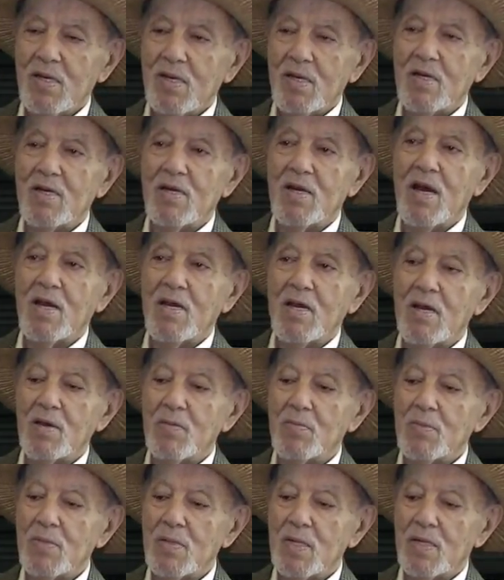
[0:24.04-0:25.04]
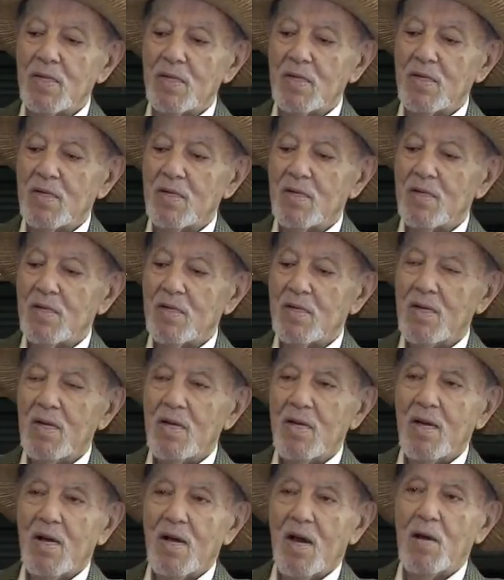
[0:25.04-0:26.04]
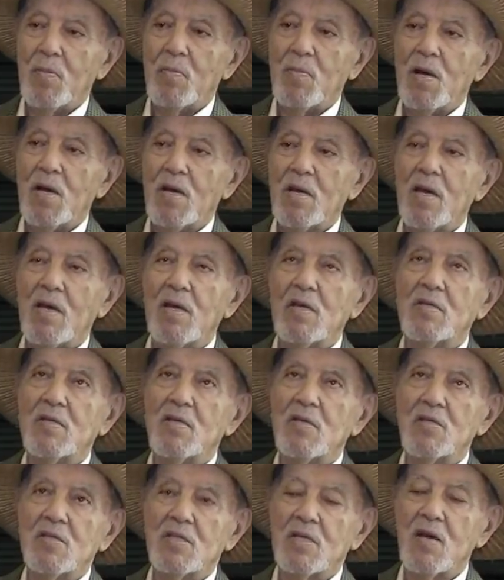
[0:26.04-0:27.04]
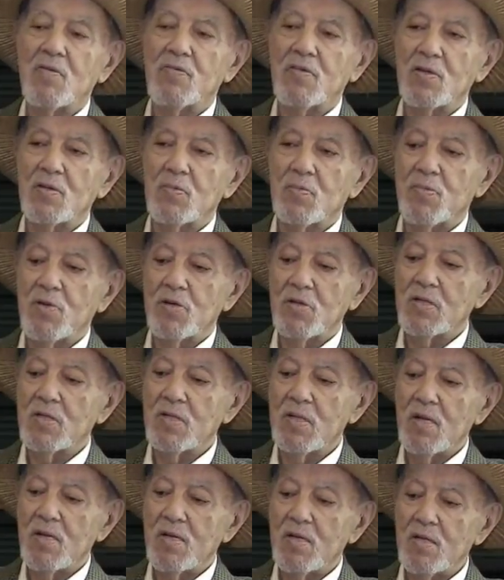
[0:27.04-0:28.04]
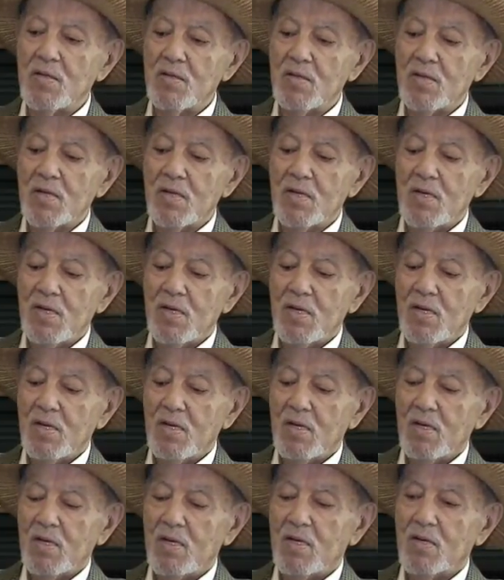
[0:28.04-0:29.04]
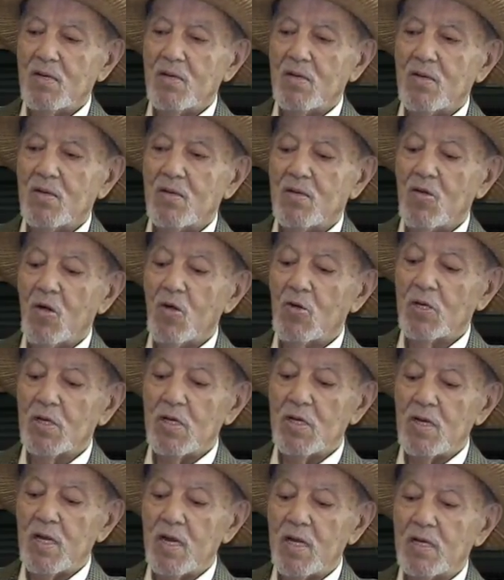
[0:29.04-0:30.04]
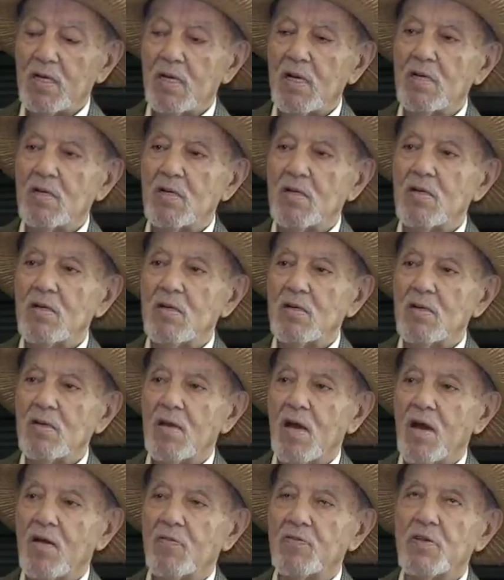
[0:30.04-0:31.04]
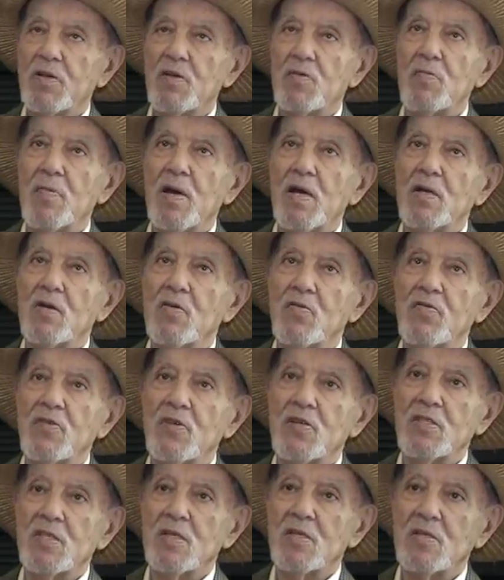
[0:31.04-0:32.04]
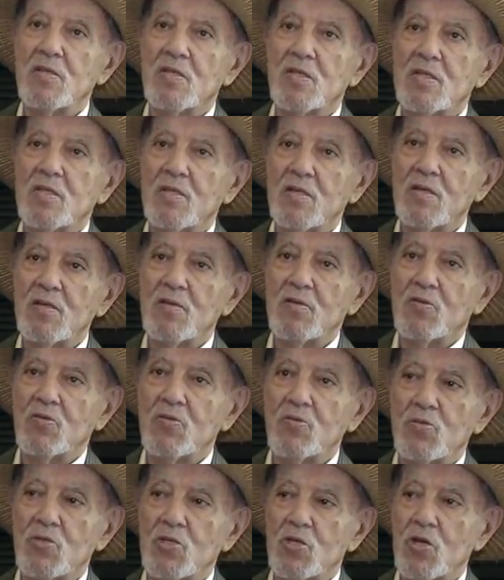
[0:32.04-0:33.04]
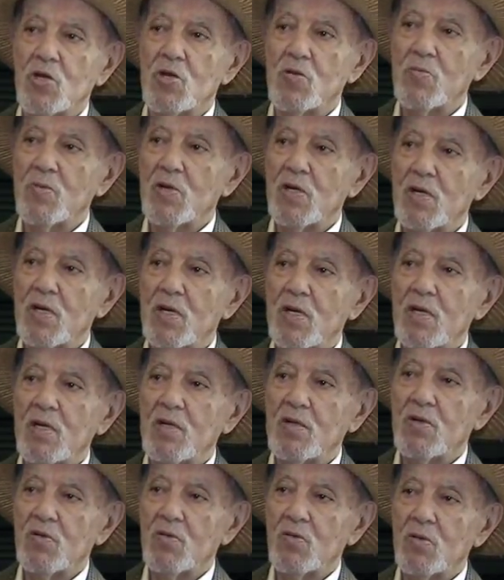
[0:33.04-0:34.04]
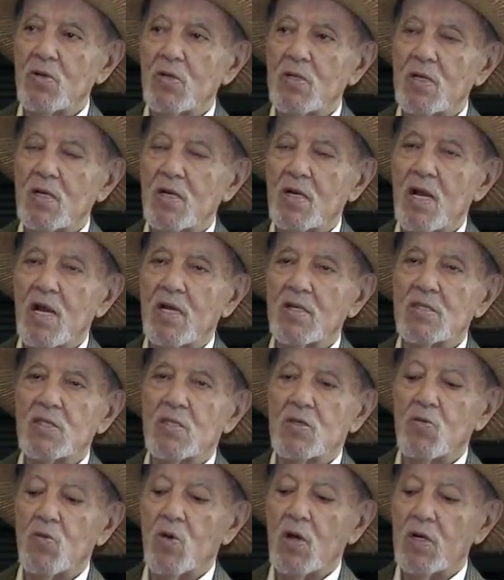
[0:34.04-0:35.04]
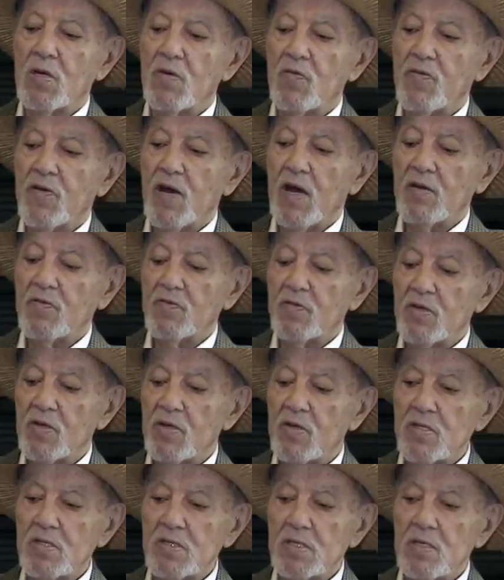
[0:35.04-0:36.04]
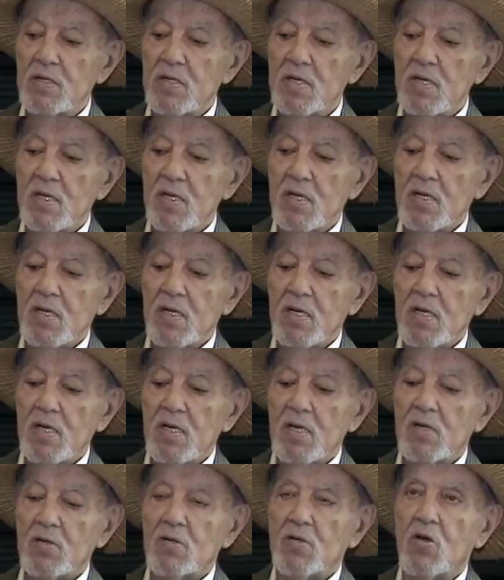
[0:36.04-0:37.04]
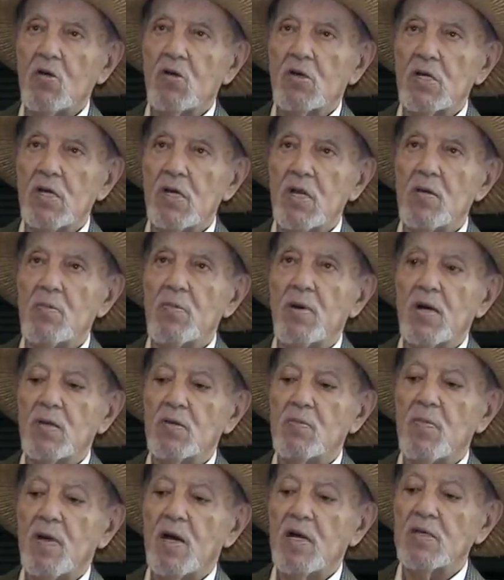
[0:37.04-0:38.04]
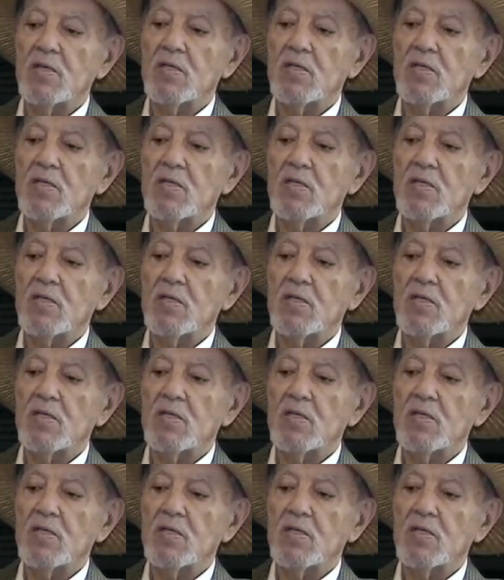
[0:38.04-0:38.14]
here I am on my 87th birthday, talking again after many visits into Germany during the last 25 years, talking about my